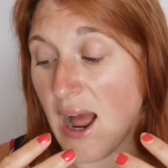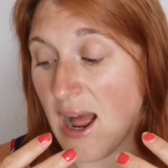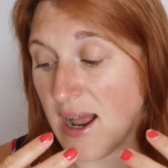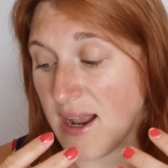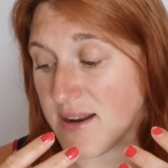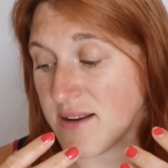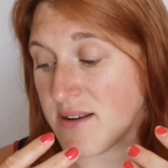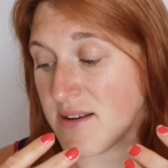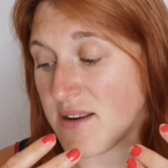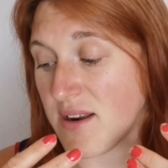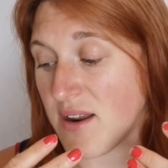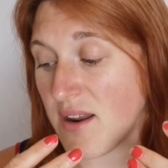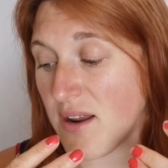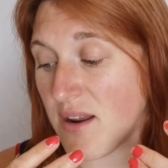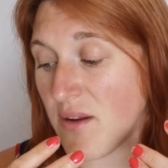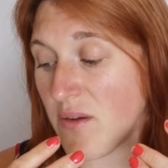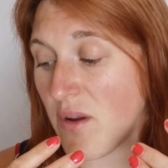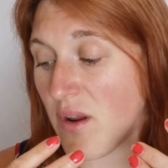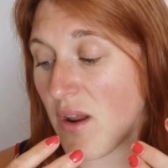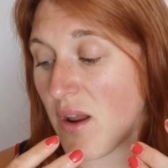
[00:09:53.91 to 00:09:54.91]
And
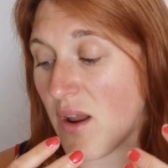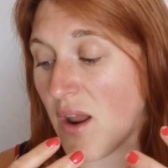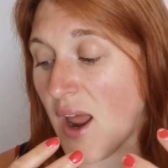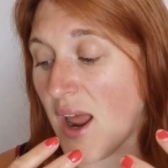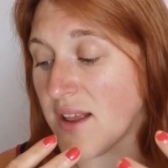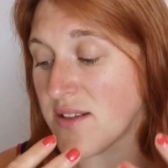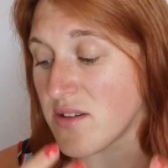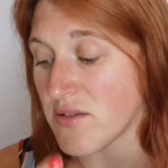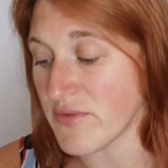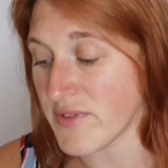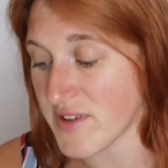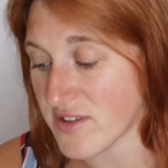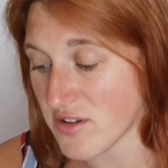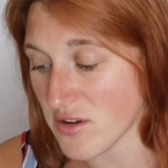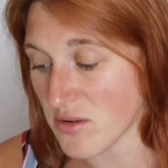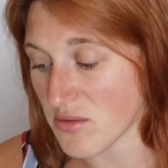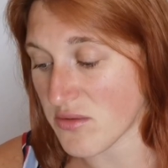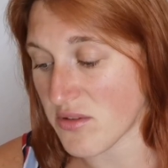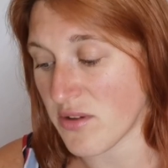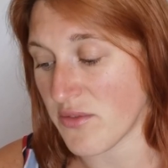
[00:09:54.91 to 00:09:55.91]
as a
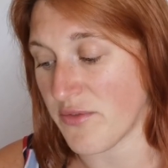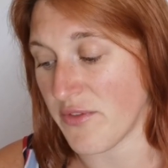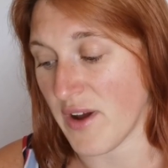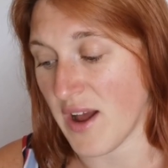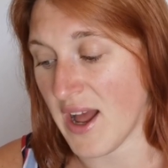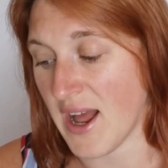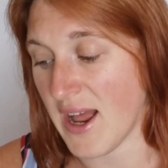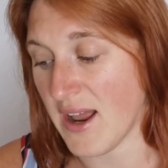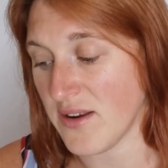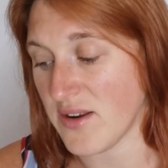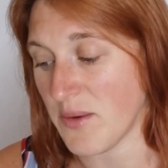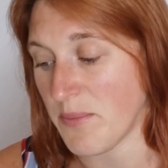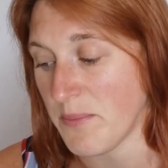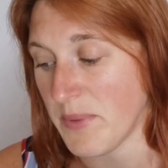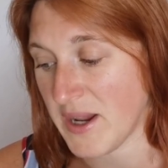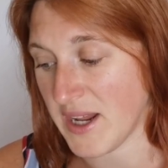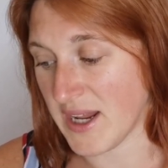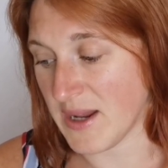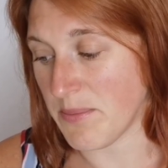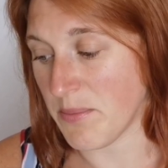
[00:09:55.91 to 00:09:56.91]
result of that,
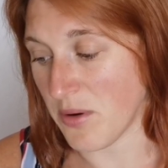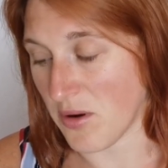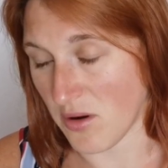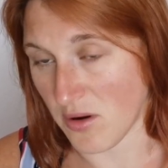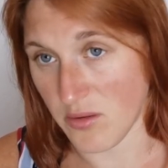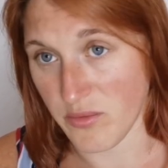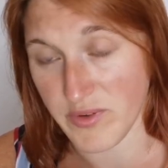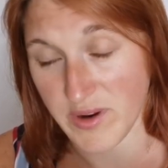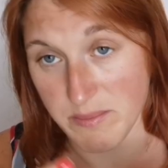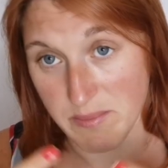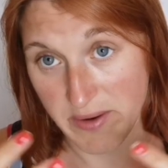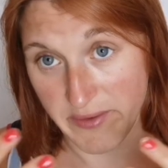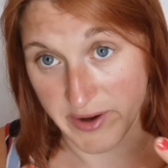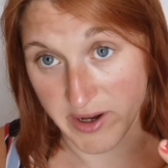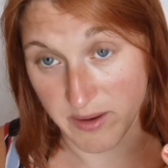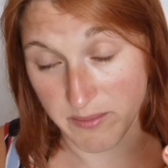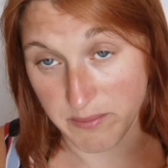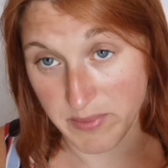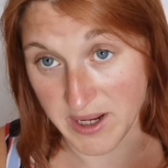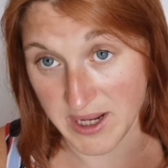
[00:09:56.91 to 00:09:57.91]
the
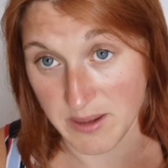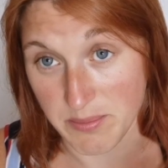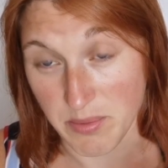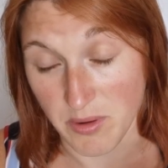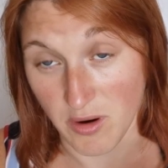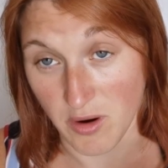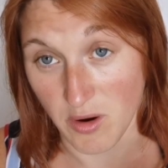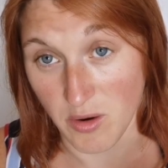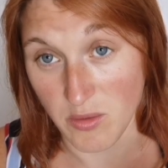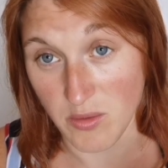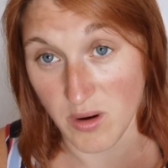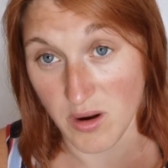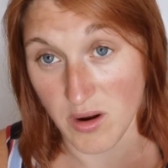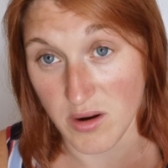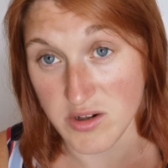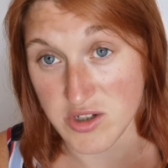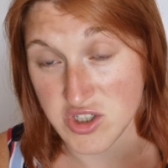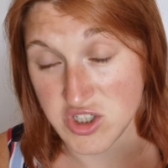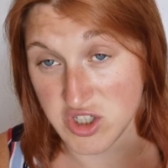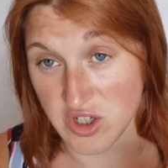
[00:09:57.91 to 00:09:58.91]
American
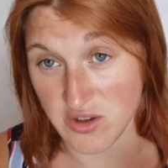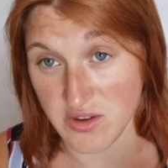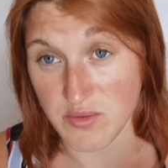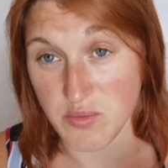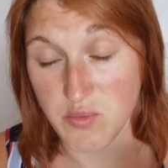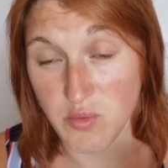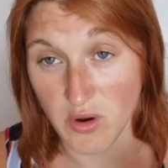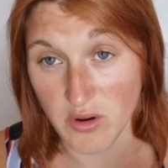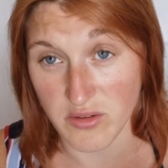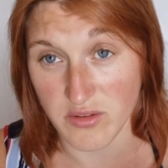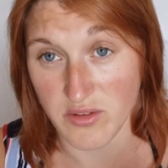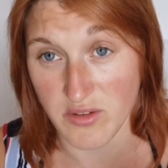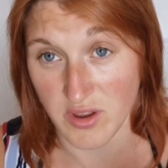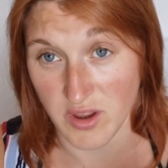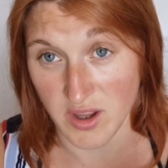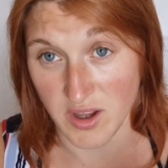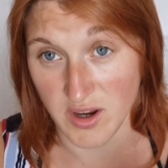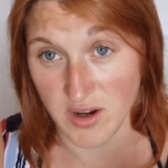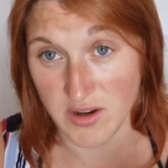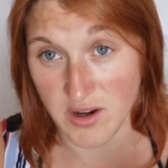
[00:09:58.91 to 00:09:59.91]
people, just
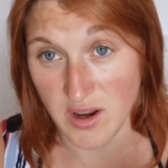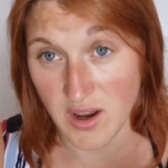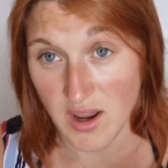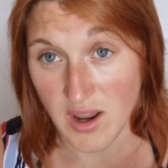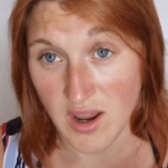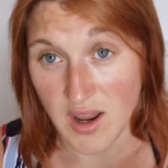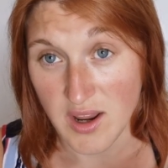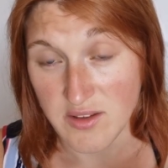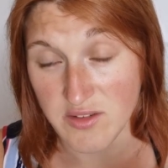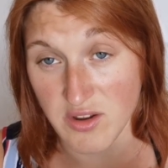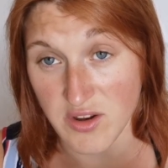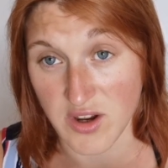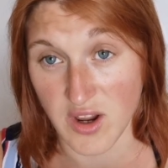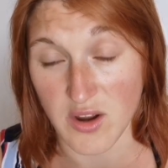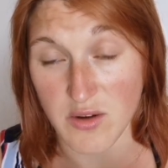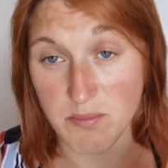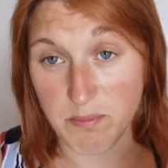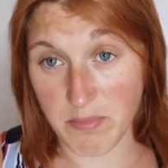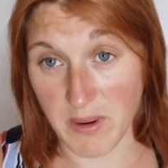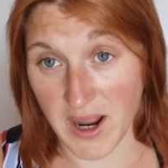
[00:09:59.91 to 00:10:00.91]
wanted to
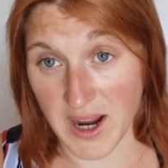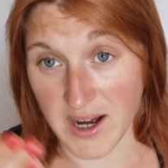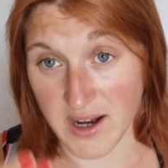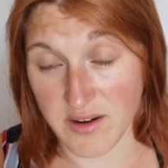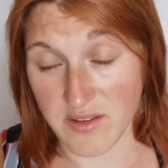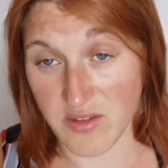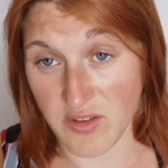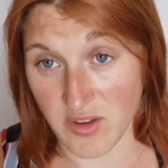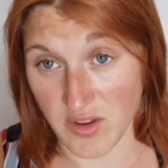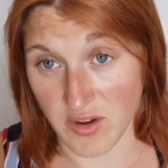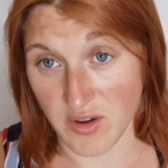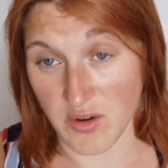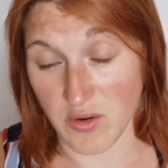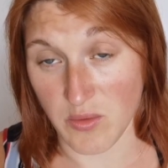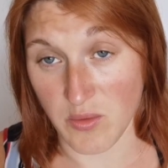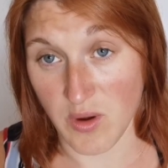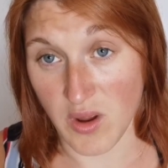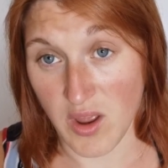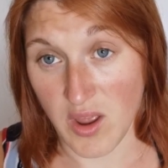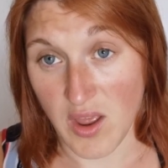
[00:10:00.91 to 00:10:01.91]
go back
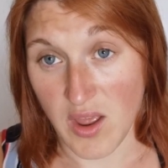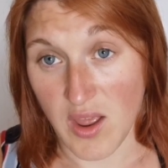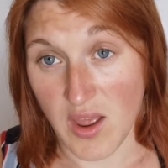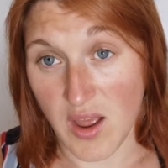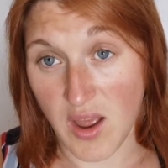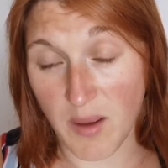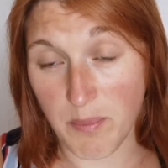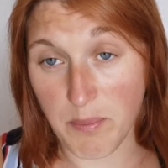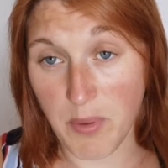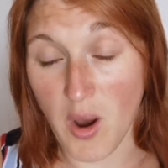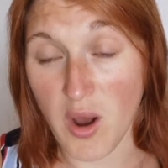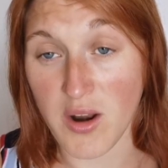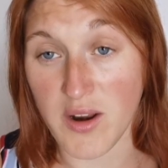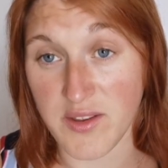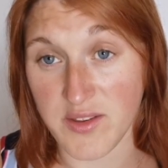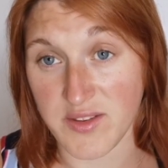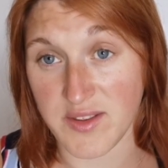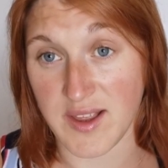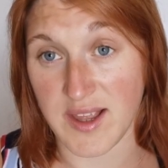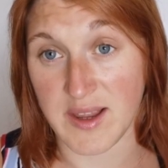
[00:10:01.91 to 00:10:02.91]
to a
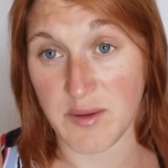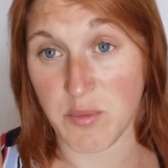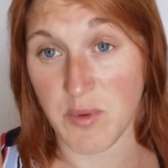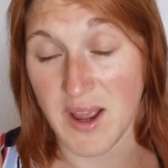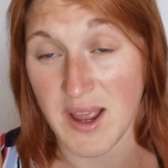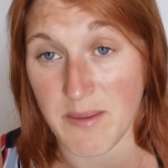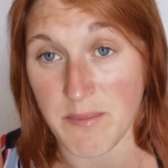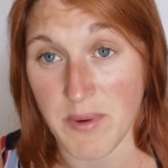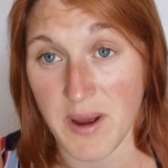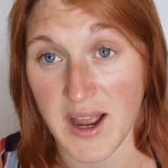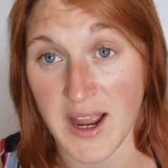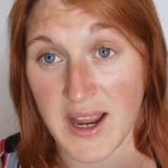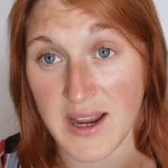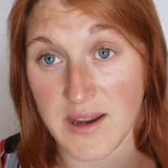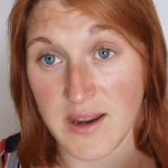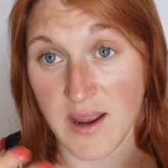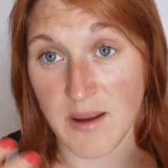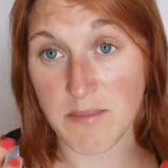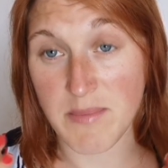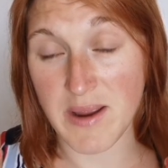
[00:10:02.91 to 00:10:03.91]
policy whereby